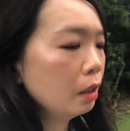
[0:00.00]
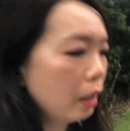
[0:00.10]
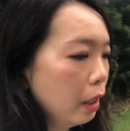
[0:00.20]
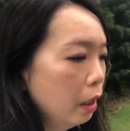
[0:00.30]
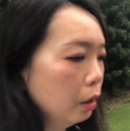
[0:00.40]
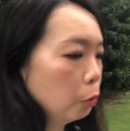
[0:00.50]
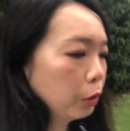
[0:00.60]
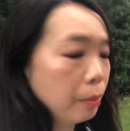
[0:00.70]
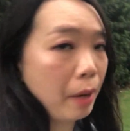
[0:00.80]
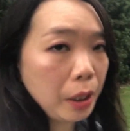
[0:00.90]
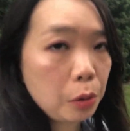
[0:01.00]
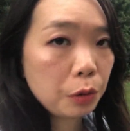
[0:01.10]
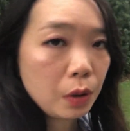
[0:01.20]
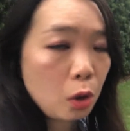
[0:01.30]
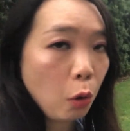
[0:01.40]
And with the macro
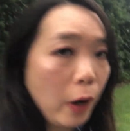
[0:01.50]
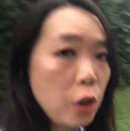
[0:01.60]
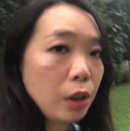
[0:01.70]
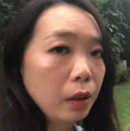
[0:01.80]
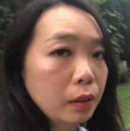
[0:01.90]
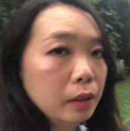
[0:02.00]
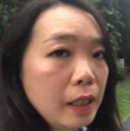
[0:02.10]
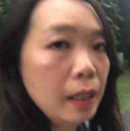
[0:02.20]
situation,